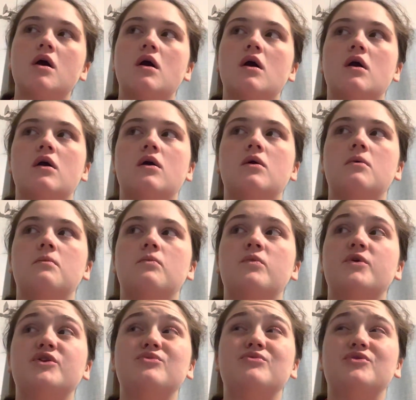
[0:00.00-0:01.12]
um,
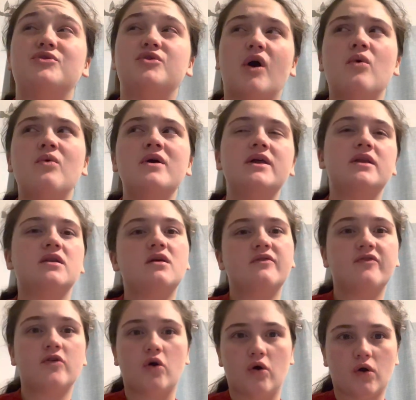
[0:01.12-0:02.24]
when you don't eat
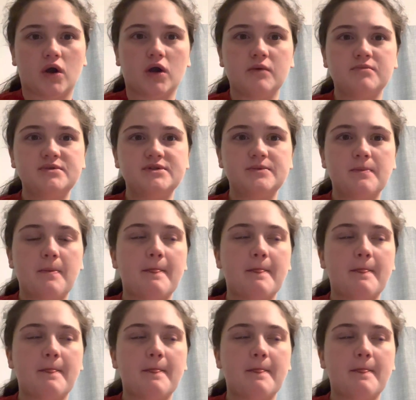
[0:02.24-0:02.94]
enough carbs,